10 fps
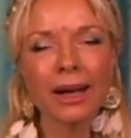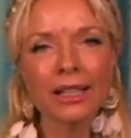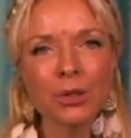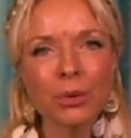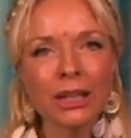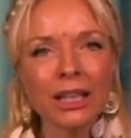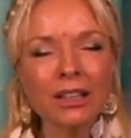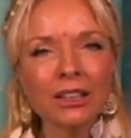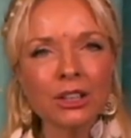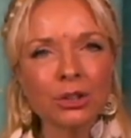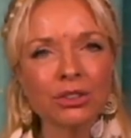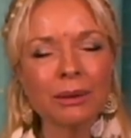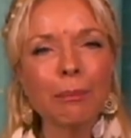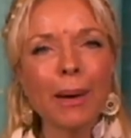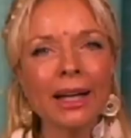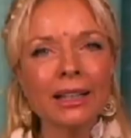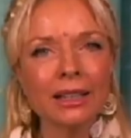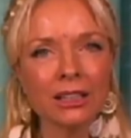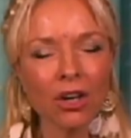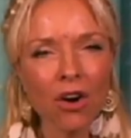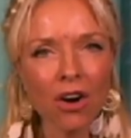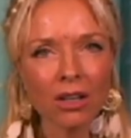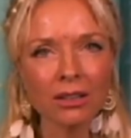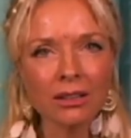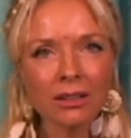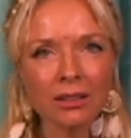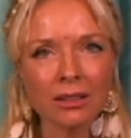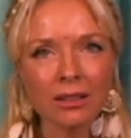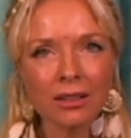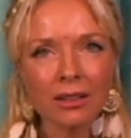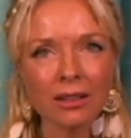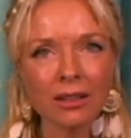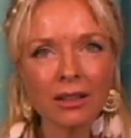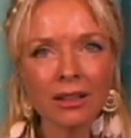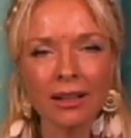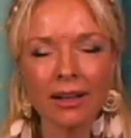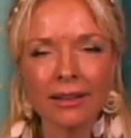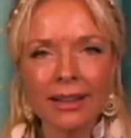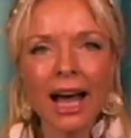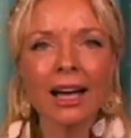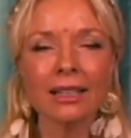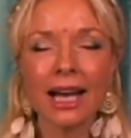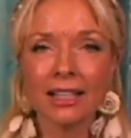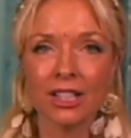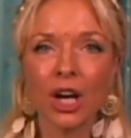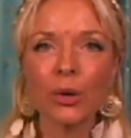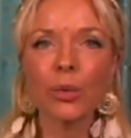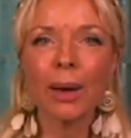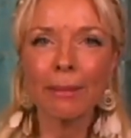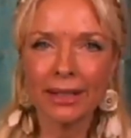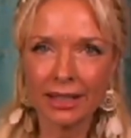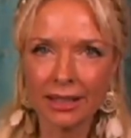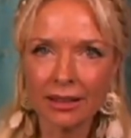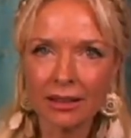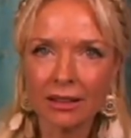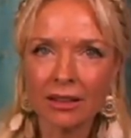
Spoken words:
As we learn to depend on that as our remedy